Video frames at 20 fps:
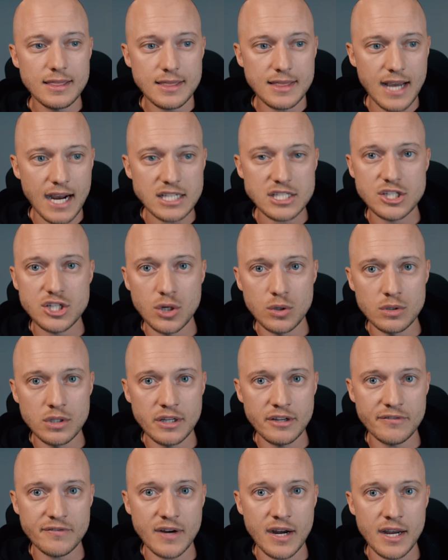that's
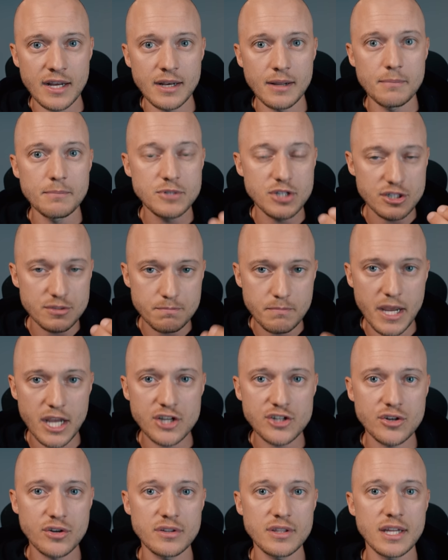totally fine. Just make
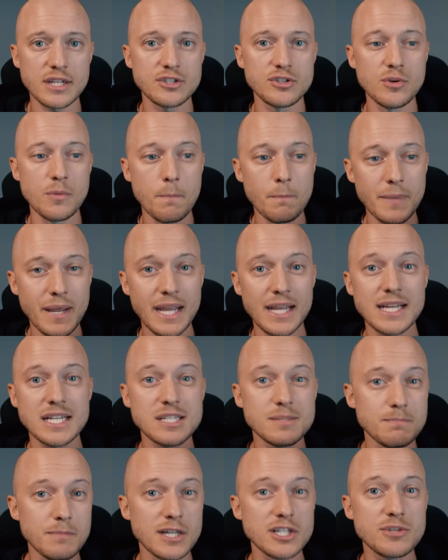sure that you make
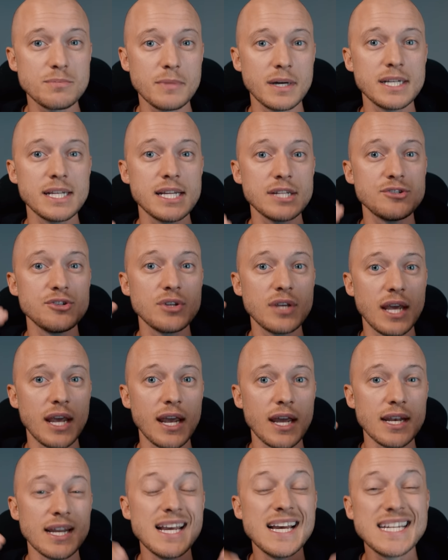as much money as you
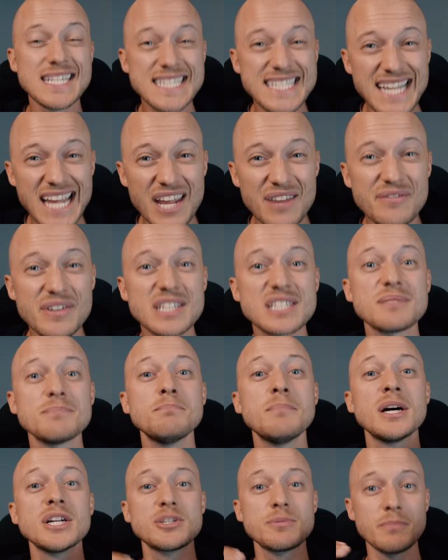can. Save as
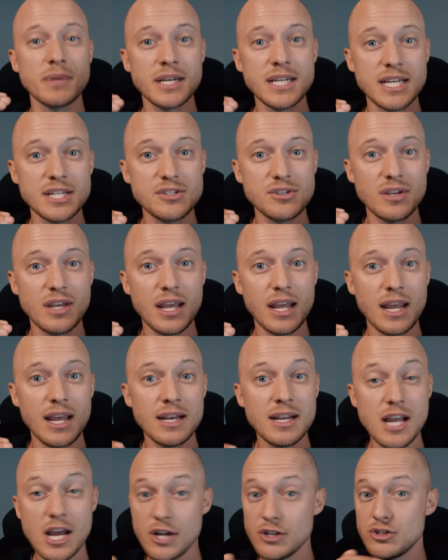much money as you
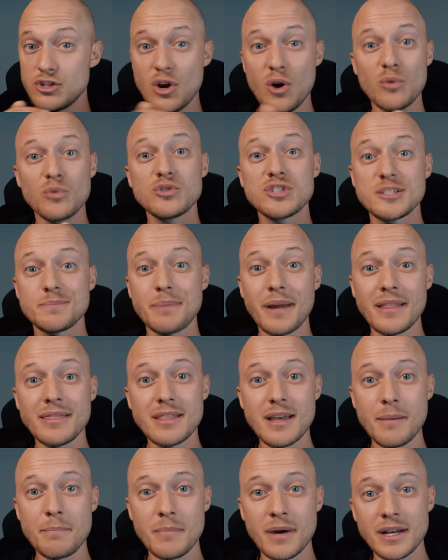can. Don't spend
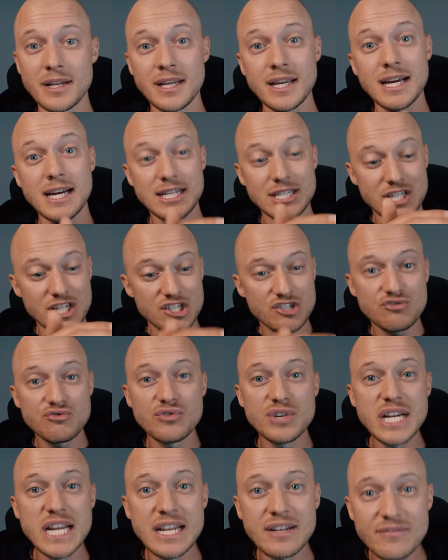that money. Just
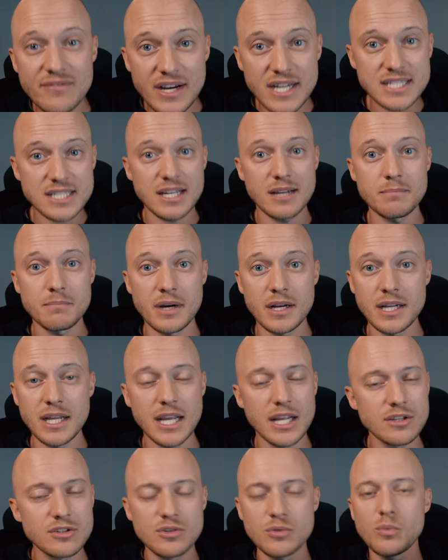reinvest that money
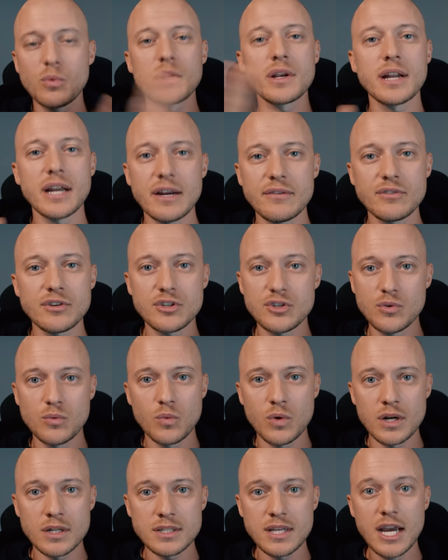into whatever you
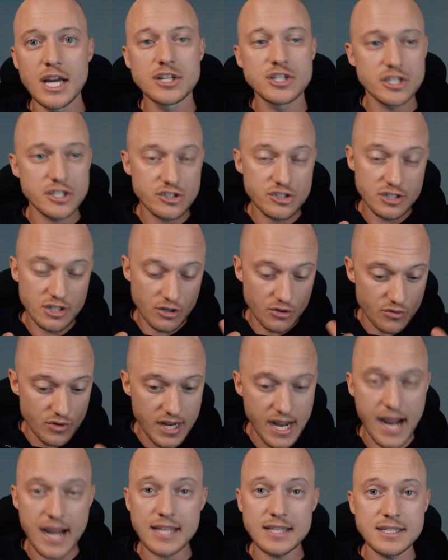want. Just
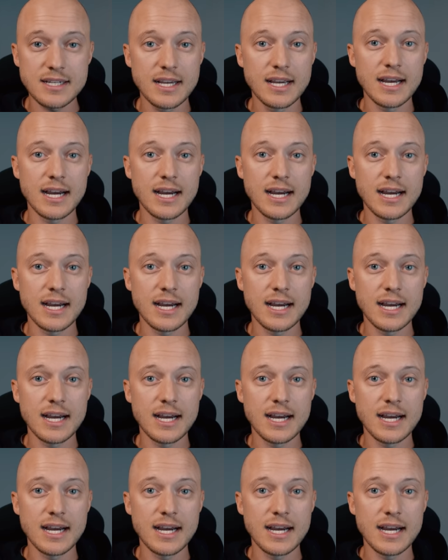create